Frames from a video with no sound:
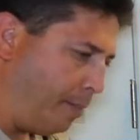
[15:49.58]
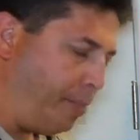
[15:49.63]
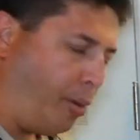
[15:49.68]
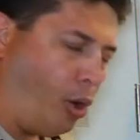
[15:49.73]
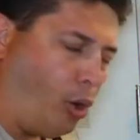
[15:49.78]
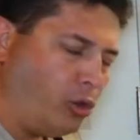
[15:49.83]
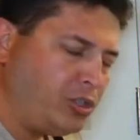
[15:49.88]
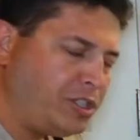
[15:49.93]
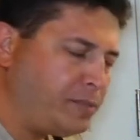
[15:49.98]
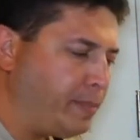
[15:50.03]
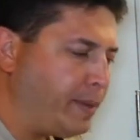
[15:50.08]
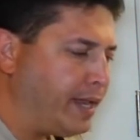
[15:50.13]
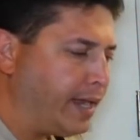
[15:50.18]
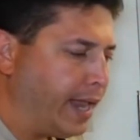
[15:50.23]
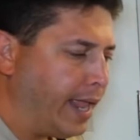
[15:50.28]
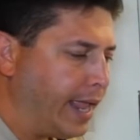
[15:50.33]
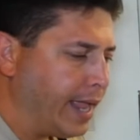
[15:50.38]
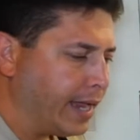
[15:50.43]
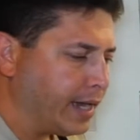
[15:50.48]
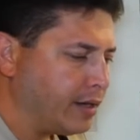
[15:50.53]
Full
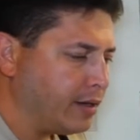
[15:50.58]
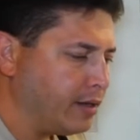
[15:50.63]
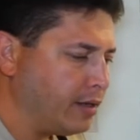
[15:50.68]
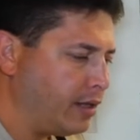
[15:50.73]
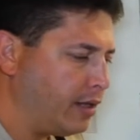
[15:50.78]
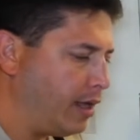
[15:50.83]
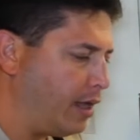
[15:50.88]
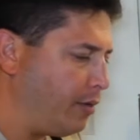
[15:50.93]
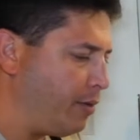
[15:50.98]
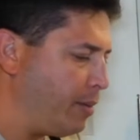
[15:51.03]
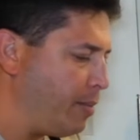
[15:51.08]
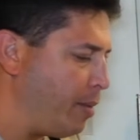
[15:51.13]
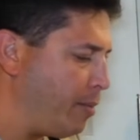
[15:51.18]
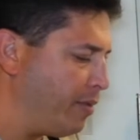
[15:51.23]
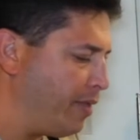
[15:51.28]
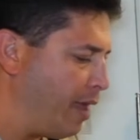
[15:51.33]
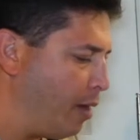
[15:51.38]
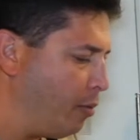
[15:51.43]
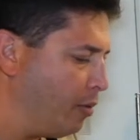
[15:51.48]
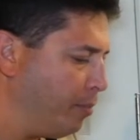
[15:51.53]
Speed Ahead. I
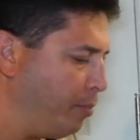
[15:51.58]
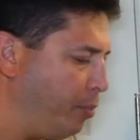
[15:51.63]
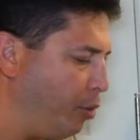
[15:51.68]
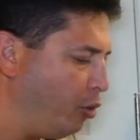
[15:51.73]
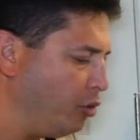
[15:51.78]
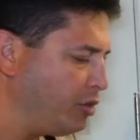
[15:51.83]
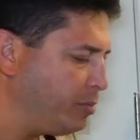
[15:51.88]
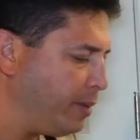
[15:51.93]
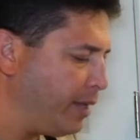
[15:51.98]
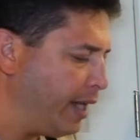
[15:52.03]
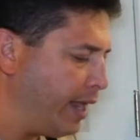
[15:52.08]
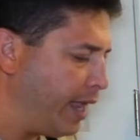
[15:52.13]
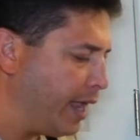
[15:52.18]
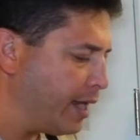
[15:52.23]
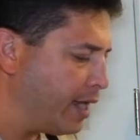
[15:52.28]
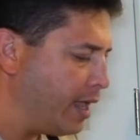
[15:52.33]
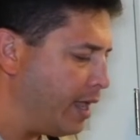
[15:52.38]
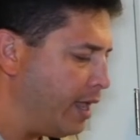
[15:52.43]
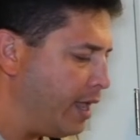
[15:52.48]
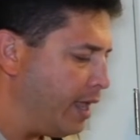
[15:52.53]
remember that one, Full Speed
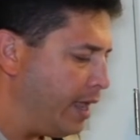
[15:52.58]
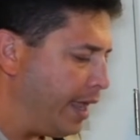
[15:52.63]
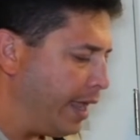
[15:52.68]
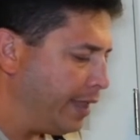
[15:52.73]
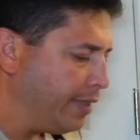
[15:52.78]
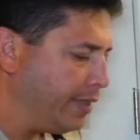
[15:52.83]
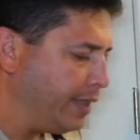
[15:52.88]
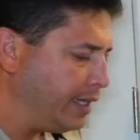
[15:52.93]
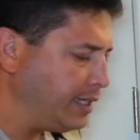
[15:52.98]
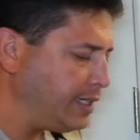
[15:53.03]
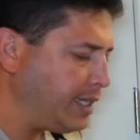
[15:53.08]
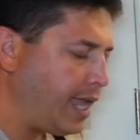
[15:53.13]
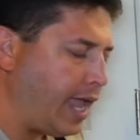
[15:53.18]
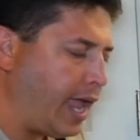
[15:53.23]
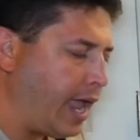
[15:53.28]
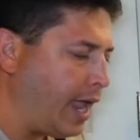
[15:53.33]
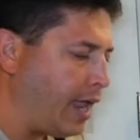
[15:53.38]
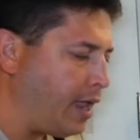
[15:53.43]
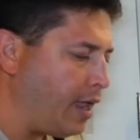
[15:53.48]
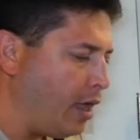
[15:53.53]
Ahead. And this
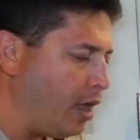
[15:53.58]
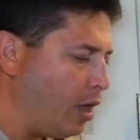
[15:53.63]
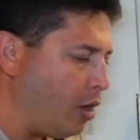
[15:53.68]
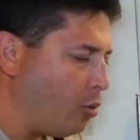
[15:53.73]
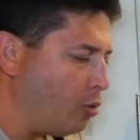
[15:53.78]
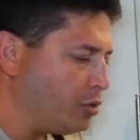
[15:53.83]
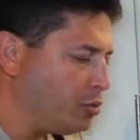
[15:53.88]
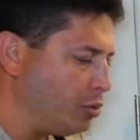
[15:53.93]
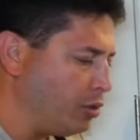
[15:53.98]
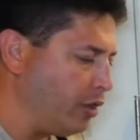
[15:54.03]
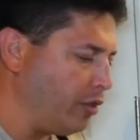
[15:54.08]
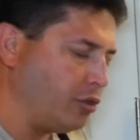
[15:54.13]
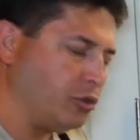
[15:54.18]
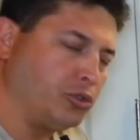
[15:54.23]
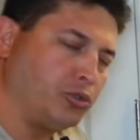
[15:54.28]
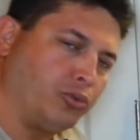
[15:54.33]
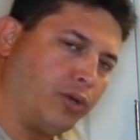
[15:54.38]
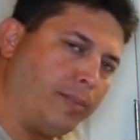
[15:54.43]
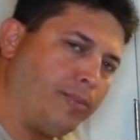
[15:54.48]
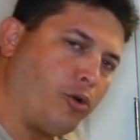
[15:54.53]
guy was one of
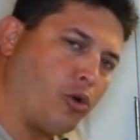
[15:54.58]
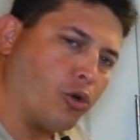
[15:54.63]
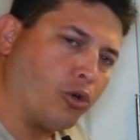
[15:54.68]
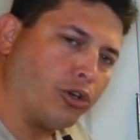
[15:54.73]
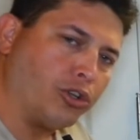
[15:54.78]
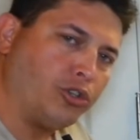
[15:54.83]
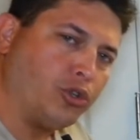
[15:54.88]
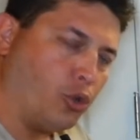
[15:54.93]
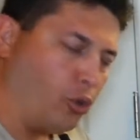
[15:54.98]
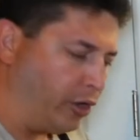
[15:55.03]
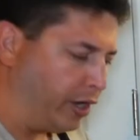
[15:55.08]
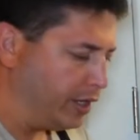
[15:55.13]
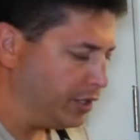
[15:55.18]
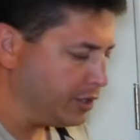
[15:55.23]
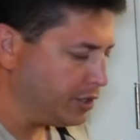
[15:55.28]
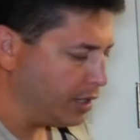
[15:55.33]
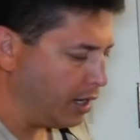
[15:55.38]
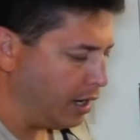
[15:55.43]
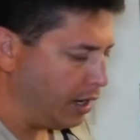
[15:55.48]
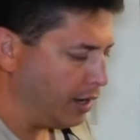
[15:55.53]
those ripcord
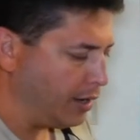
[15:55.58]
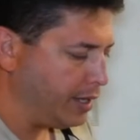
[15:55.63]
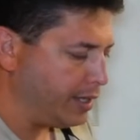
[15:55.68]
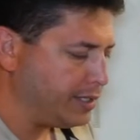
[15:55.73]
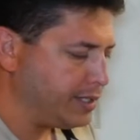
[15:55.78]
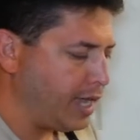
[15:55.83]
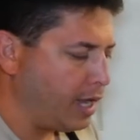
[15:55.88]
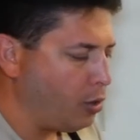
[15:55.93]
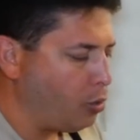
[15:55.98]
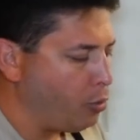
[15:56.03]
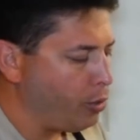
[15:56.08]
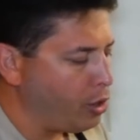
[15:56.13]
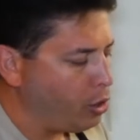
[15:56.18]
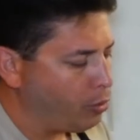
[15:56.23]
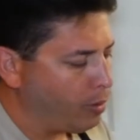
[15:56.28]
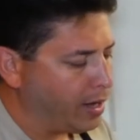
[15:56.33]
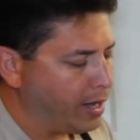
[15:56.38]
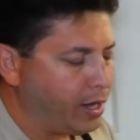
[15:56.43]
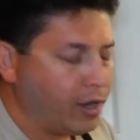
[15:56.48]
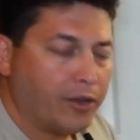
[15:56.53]
toys. He's got a wheel
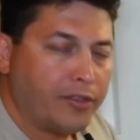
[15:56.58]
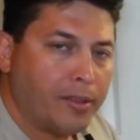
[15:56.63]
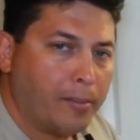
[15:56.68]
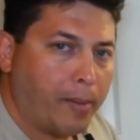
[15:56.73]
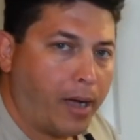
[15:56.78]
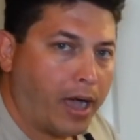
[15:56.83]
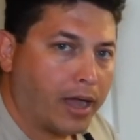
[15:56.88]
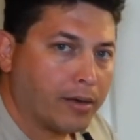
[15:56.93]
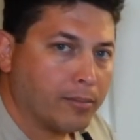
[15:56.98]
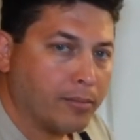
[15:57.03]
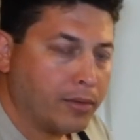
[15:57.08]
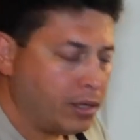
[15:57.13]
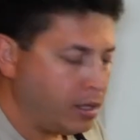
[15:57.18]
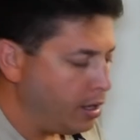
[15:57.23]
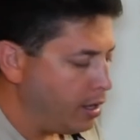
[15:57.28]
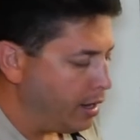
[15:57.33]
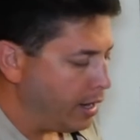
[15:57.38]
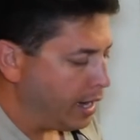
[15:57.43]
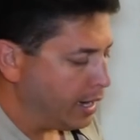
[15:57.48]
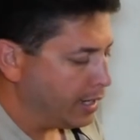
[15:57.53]
right here on the bottom.
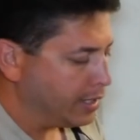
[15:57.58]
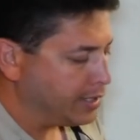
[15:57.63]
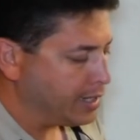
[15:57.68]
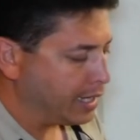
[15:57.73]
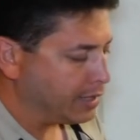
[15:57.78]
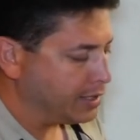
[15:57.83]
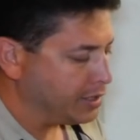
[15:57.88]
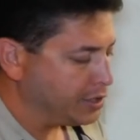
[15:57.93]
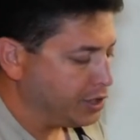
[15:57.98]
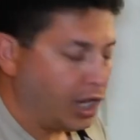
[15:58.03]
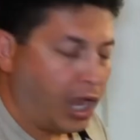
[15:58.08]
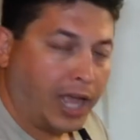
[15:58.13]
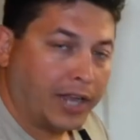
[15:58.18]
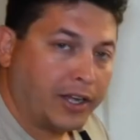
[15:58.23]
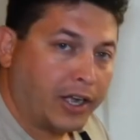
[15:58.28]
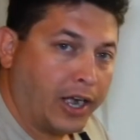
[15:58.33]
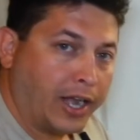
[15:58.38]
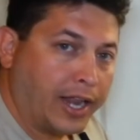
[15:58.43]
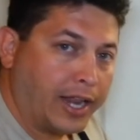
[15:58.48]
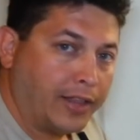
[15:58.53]
And he's got the
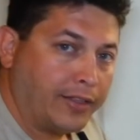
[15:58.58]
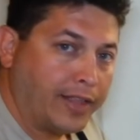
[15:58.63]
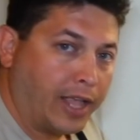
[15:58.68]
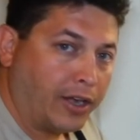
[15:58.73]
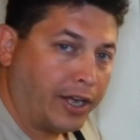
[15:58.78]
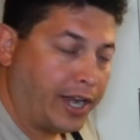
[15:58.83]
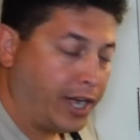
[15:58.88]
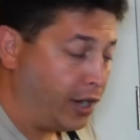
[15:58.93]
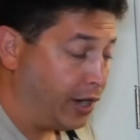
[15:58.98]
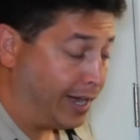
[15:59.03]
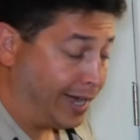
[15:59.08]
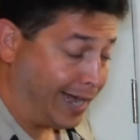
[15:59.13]
slot right down here.